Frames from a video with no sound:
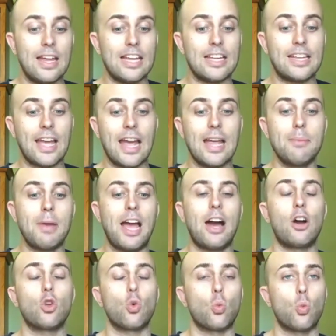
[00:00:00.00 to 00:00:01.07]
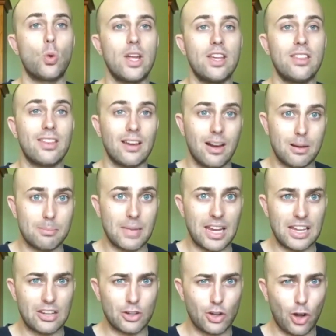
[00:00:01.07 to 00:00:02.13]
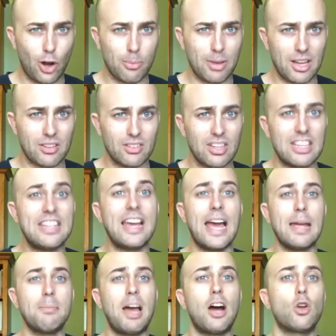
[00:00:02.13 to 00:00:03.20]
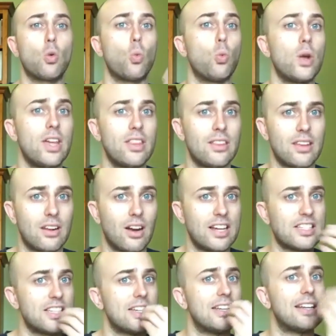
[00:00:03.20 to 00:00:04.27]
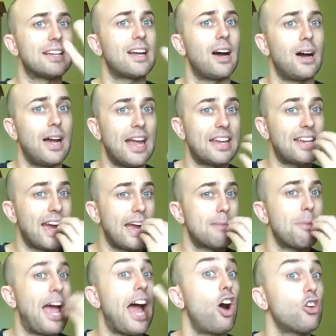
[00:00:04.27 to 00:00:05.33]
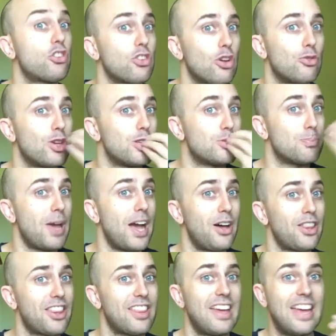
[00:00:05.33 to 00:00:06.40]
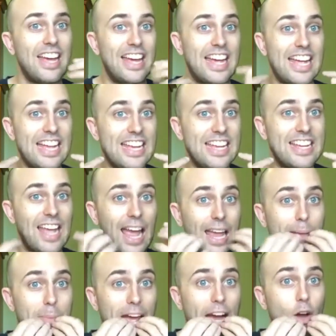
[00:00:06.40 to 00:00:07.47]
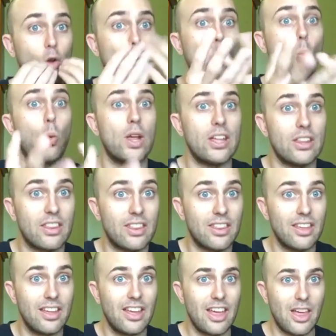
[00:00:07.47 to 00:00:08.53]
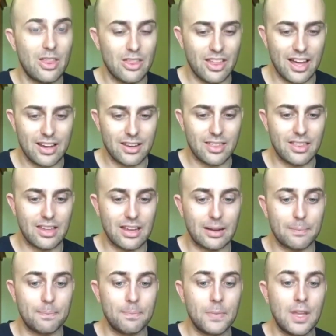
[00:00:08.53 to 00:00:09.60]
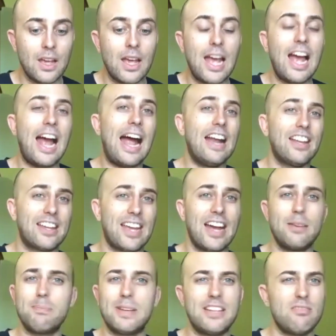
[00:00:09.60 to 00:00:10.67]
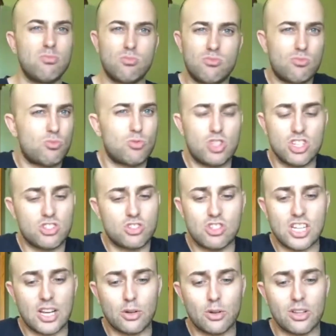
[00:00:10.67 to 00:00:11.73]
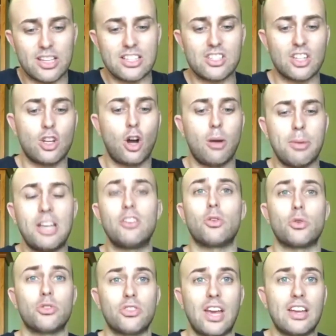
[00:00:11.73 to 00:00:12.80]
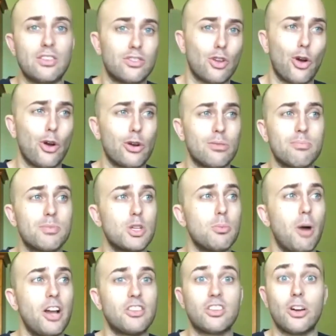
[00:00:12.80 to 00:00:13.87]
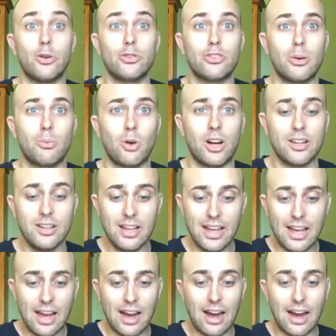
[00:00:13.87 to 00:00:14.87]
he came out with a mean comment. He came out with an idea. It came out of his mouth. He came out with that thing. And it can be just generally to comment or say. So you might tell someone,